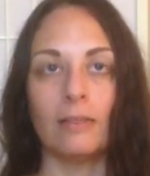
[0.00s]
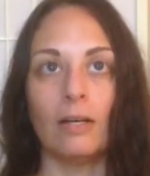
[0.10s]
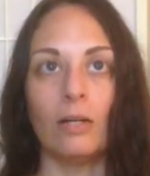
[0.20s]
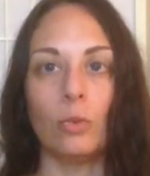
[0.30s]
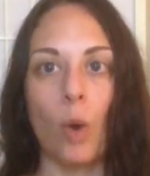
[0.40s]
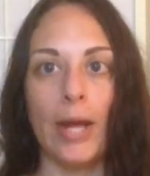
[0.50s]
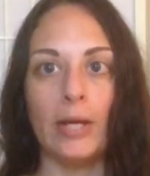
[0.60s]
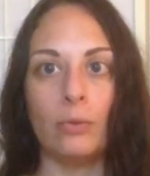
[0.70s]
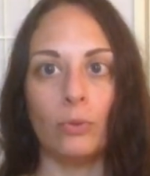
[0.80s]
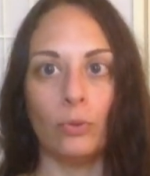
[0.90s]
a
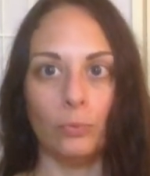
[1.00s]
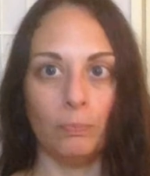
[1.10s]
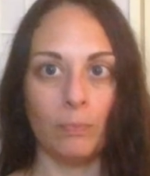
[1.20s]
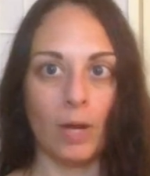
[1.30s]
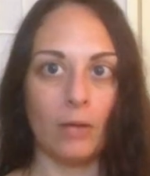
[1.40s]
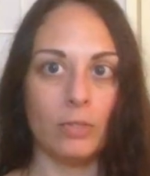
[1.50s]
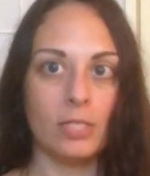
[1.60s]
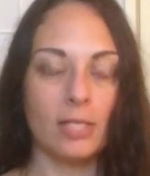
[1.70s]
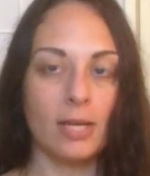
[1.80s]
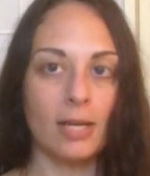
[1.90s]
quiet room. I would
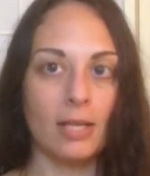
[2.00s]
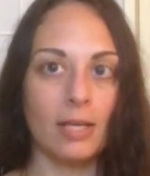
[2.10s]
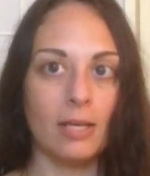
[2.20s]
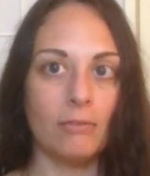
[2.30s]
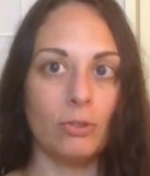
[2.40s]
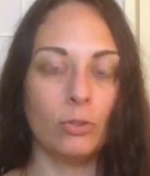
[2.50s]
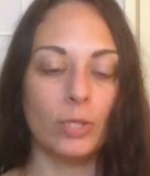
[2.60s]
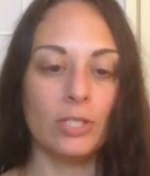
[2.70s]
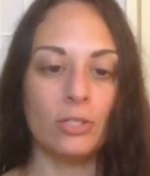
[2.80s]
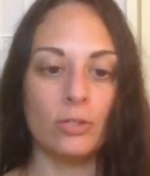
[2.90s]
say that if you're
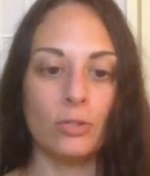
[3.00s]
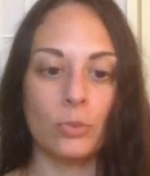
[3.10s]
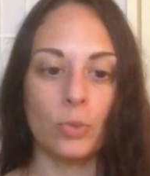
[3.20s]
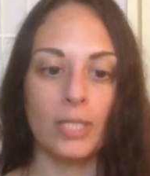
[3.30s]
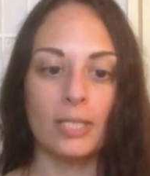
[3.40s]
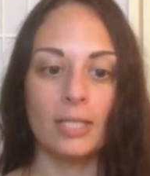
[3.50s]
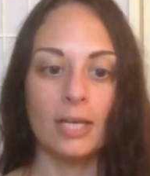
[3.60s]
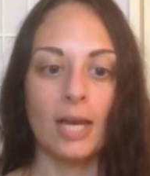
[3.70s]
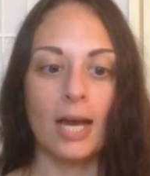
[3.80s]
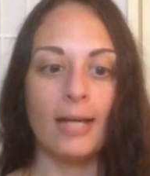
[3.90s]
going to do this one,
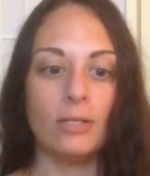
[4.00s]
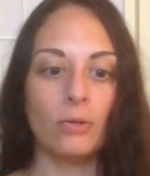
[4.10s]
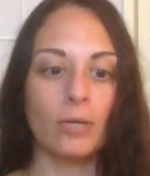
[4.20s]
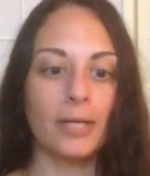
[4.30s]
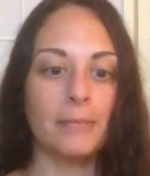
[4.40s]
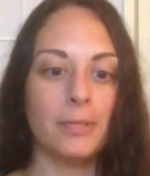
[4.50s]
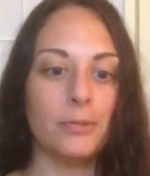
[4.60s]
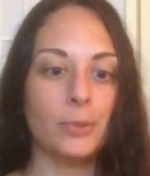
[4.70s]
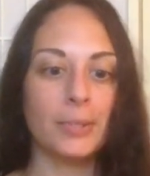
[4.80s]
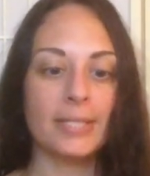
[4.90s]
I don't recommend
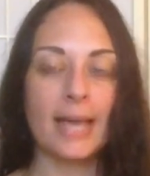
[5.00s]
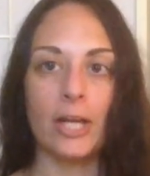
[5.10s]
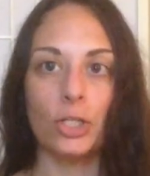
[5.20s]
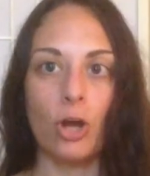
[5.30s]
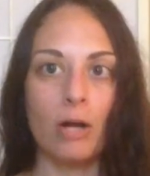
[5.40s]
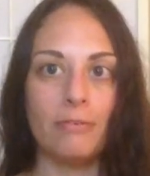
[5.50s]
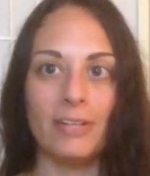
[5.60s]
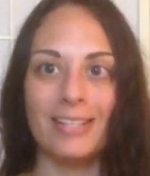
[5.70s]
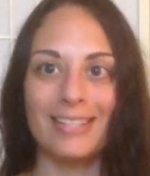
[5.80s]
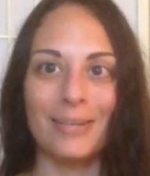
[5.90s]
doing this at your
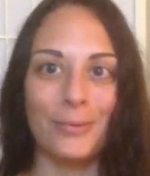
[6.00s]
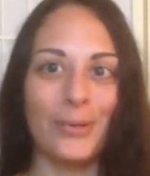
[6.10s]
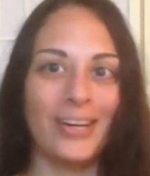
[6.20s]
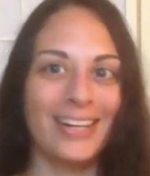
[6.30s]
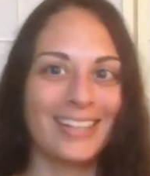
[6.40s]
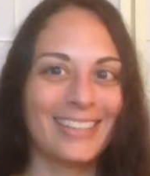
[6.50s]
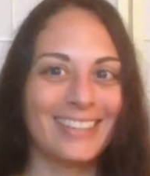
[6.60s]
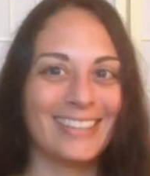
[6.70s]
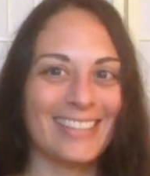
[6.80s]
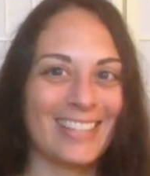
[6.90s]
office at work.
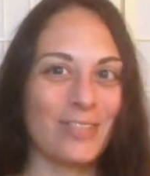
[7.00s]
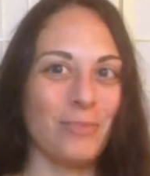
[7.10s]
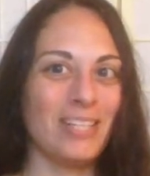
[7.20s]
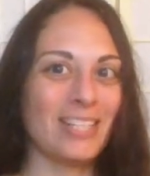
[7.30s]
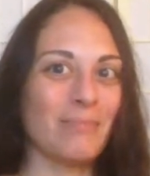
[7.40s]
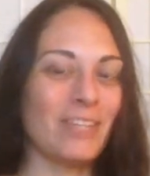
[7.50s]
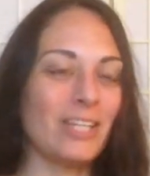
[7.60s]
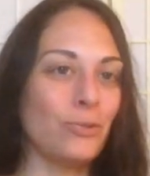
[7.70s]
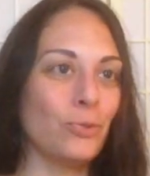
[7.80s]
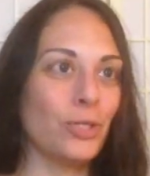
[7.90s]
This would be something
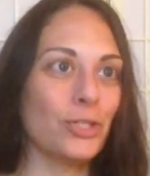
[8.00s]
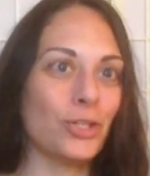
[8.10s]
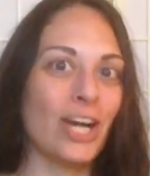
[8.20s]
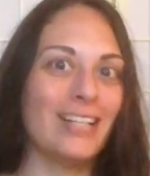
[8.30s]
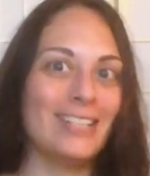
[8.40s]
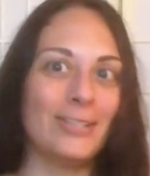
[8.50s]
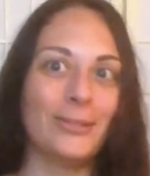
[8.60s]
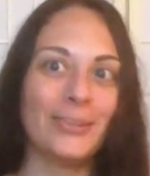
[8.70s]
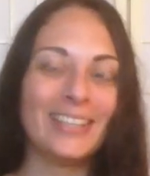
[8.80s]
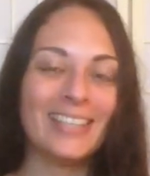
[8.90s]
you'd want to try to do
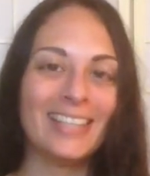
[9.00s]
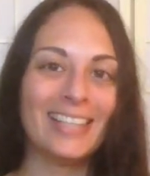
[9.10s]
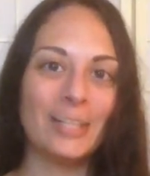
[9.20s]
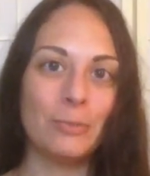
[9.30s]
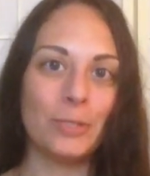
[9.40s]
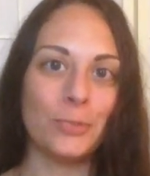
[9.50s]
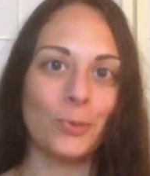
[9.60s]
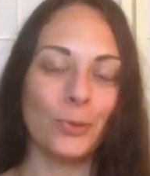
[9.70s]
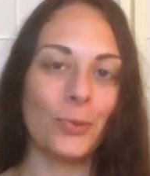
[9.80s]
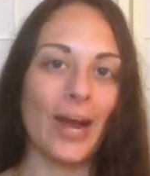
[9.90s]
in a much
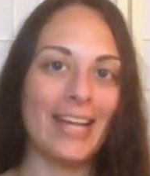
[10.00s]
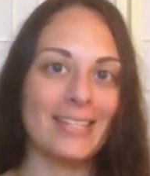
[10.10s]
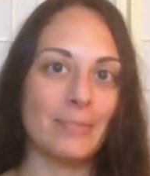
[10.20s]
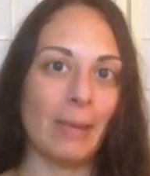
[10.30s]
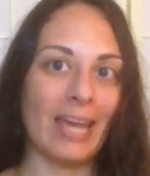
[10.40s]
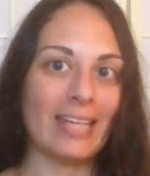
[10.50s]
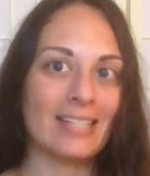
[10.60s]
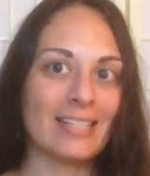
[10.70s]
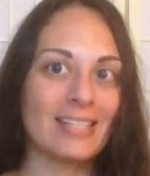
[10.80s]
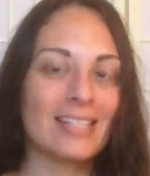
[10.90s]
more quiet
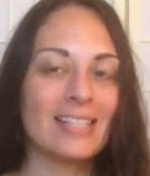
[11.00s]
space,